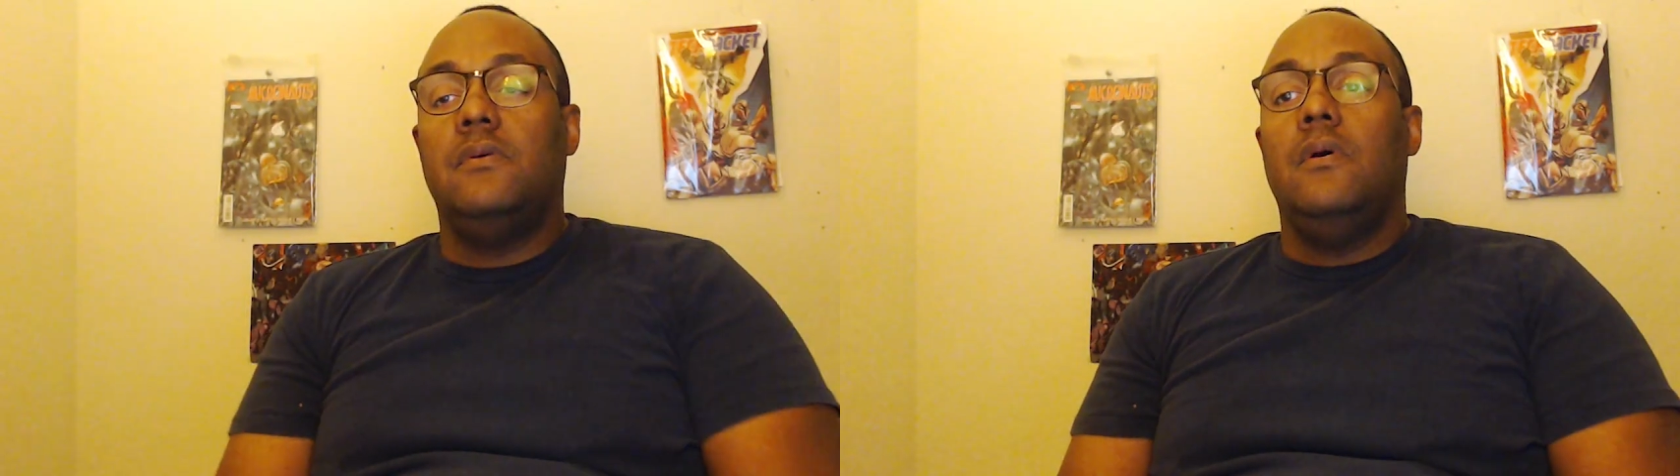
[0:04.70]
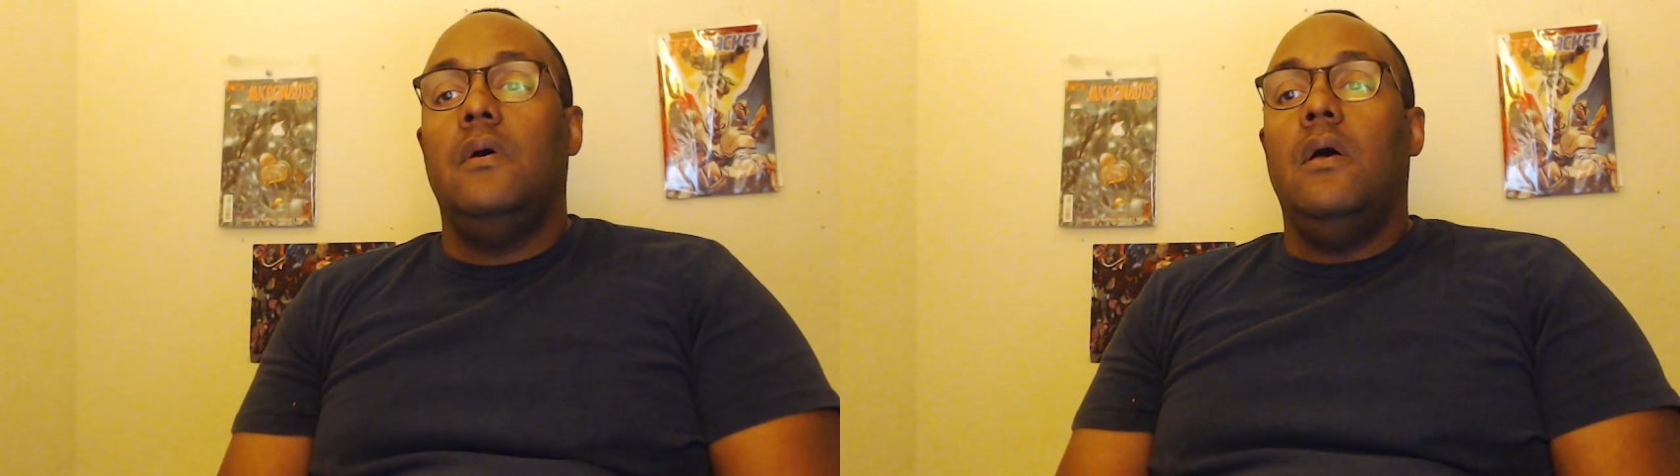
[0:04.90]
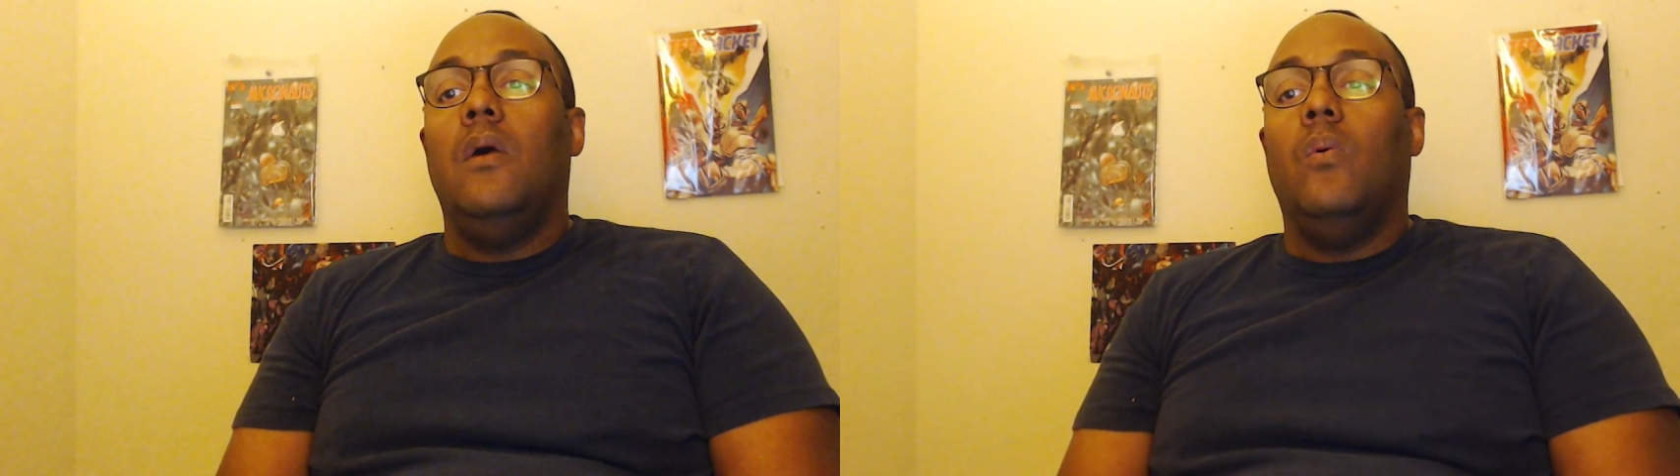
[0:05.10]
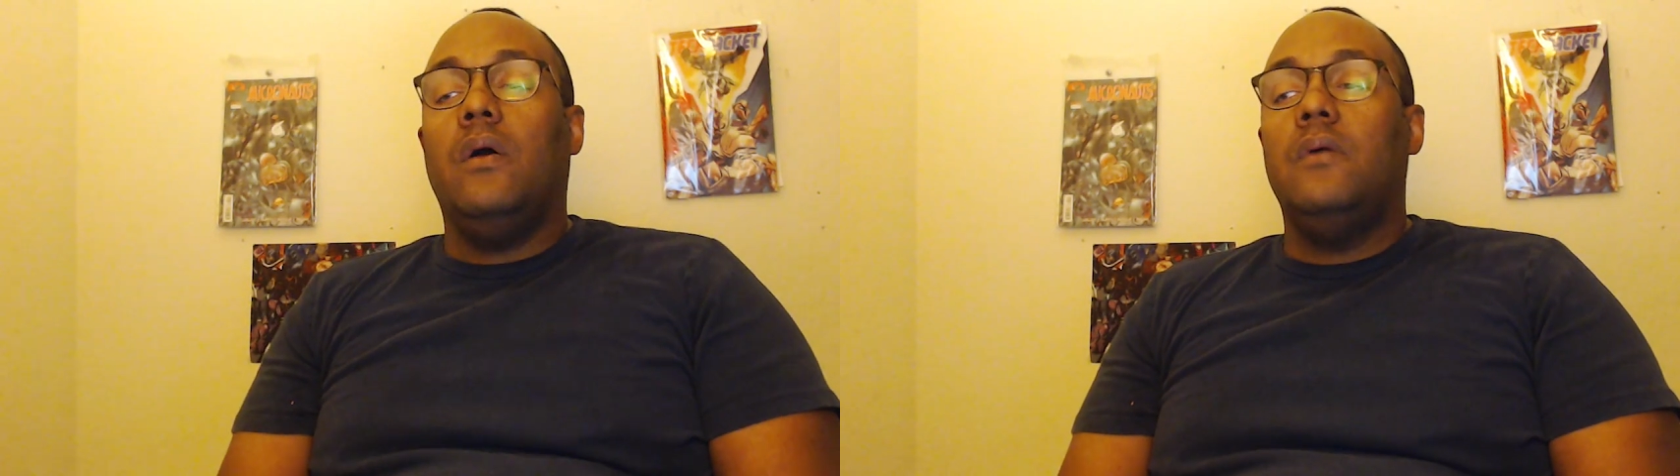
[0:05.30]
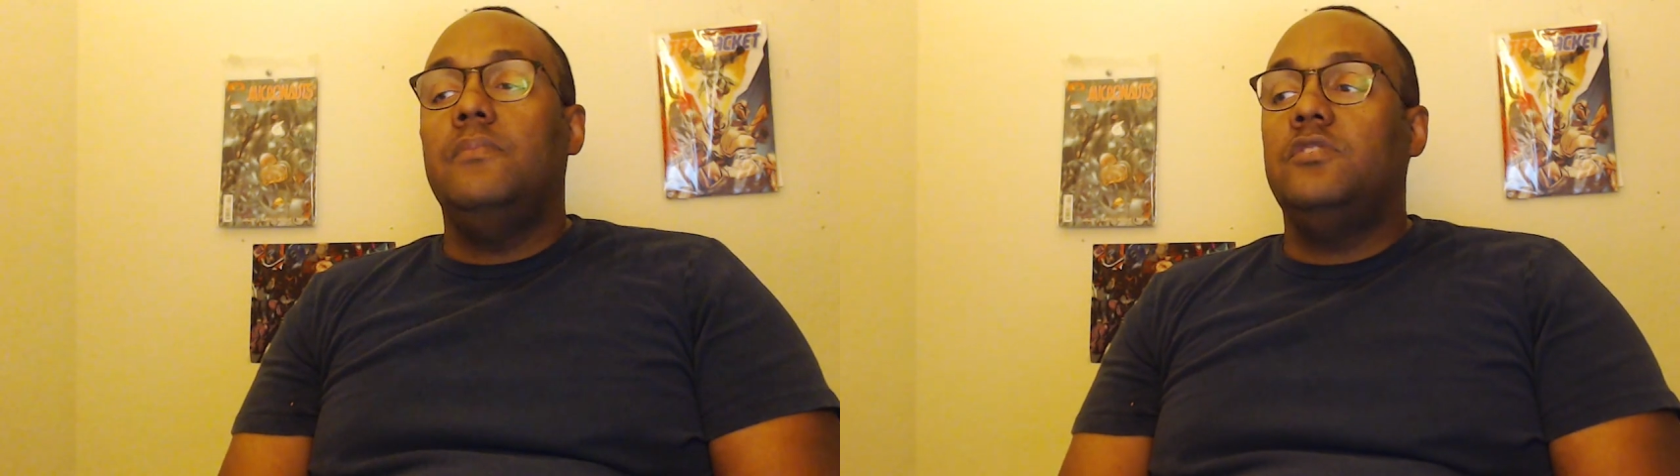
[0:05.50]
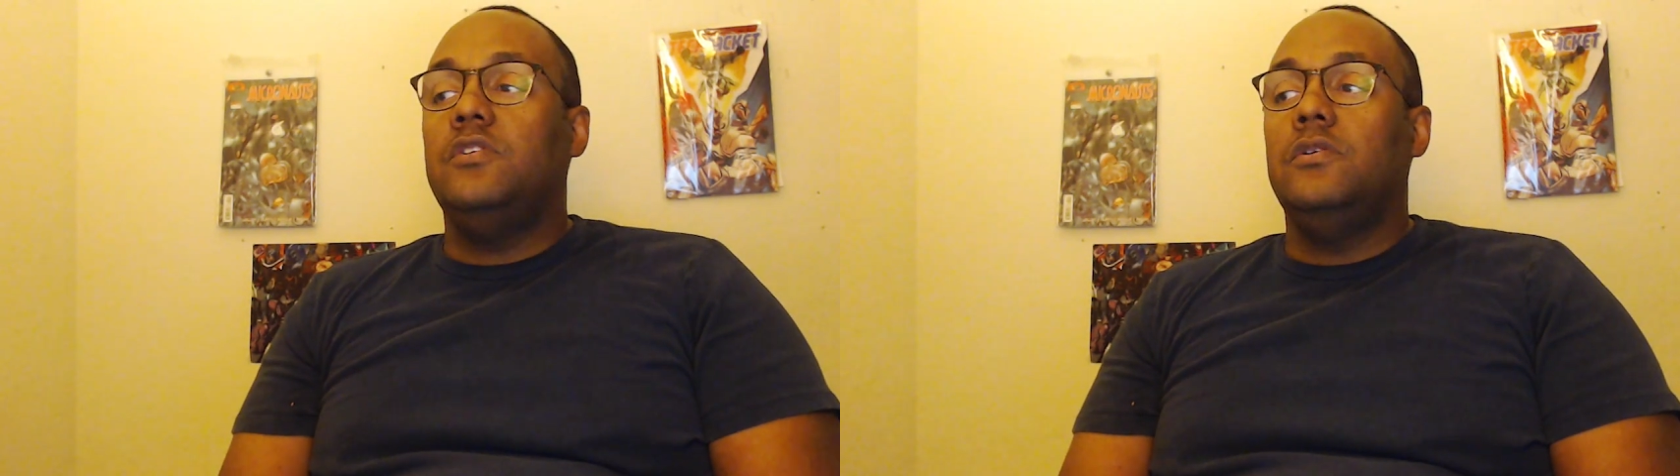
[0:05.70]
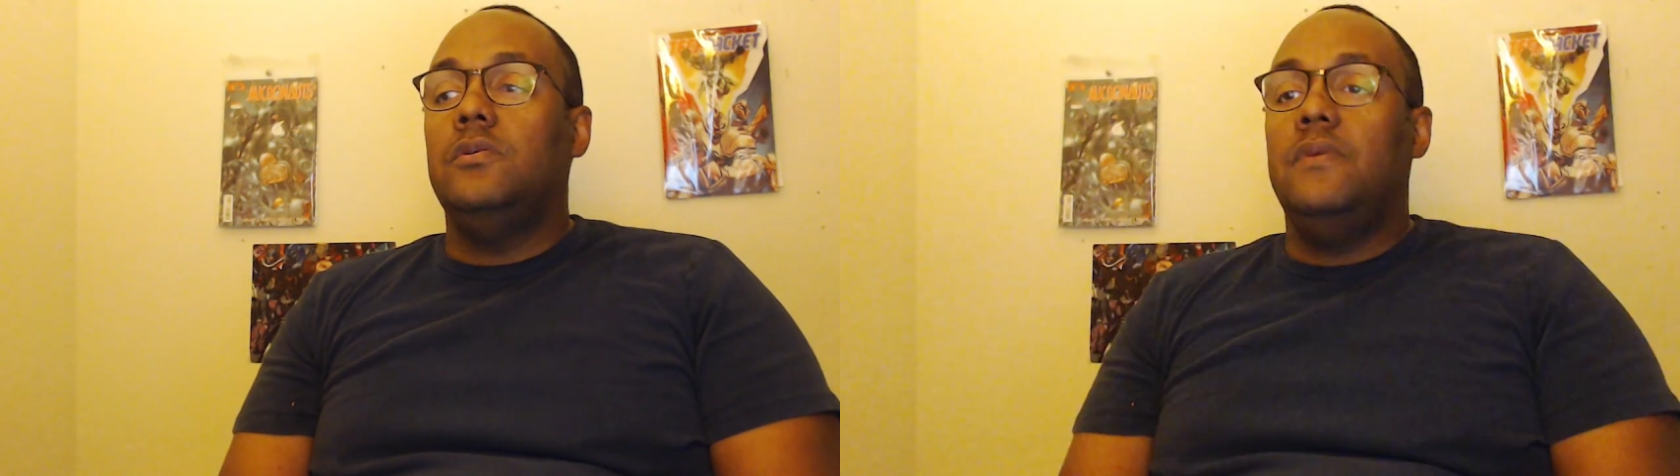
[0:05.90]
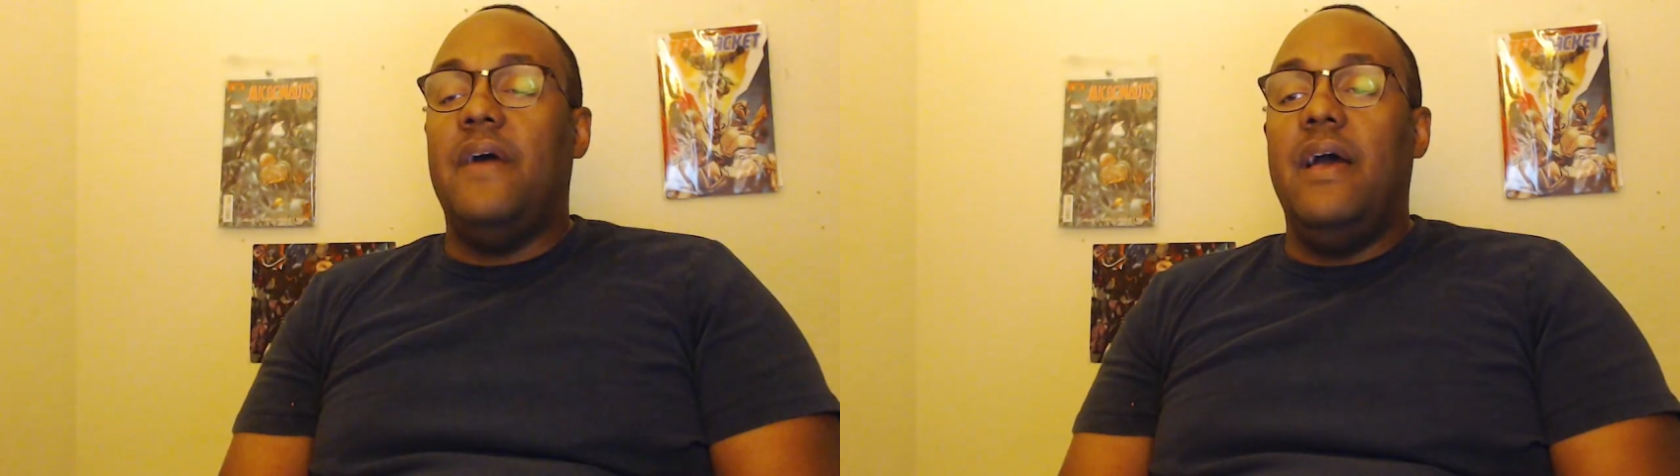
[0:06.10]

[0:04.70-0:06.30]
Welcome to If I Had the